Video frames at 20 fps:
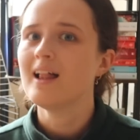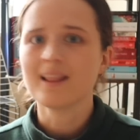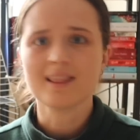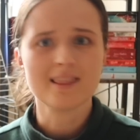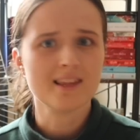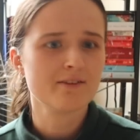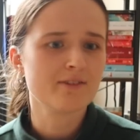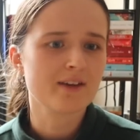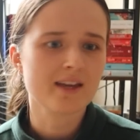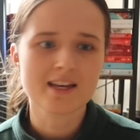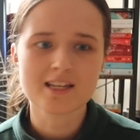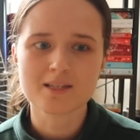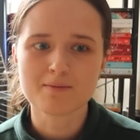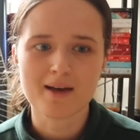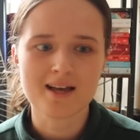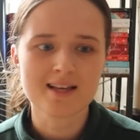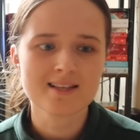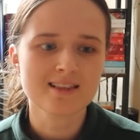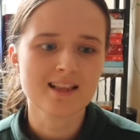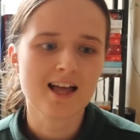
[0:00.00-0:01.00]
living his
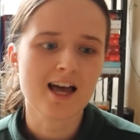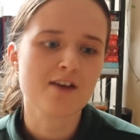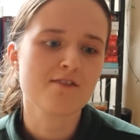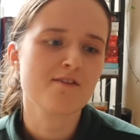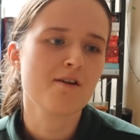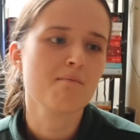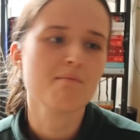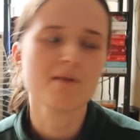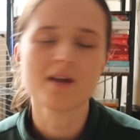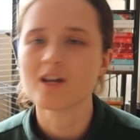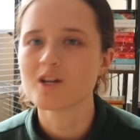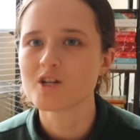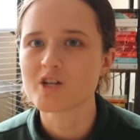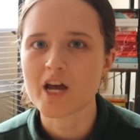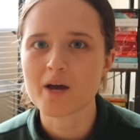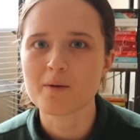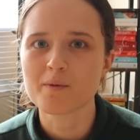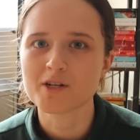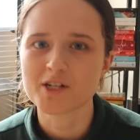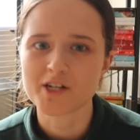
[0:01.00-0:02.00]
best life and me and
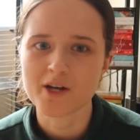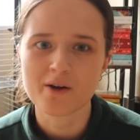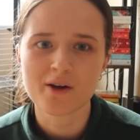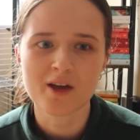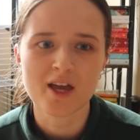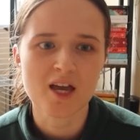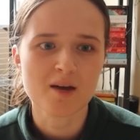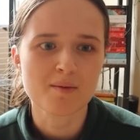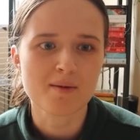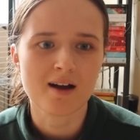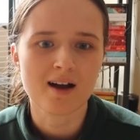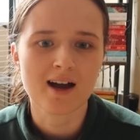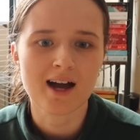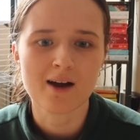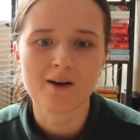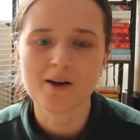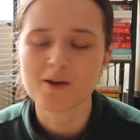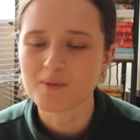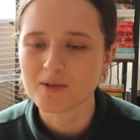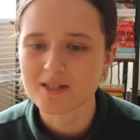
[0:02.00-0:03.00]
Jay were joking about
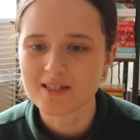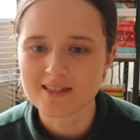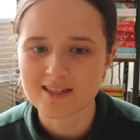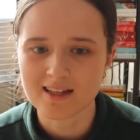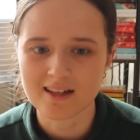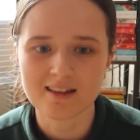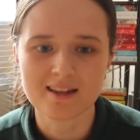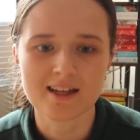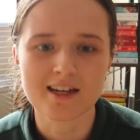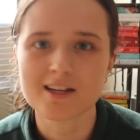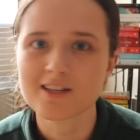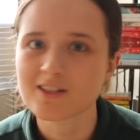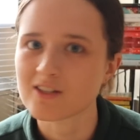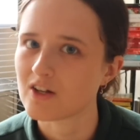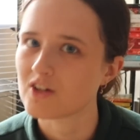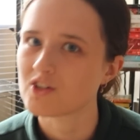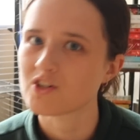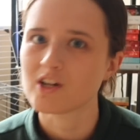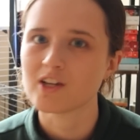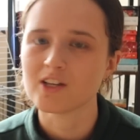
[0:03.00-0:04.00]
how he was still like
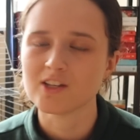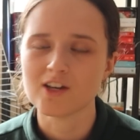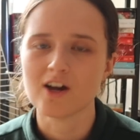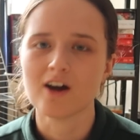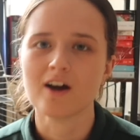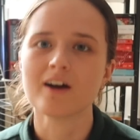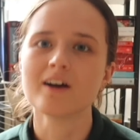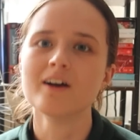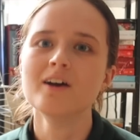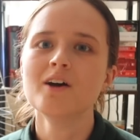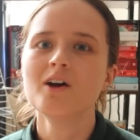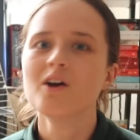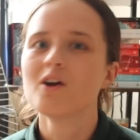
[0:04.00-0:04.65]
such a young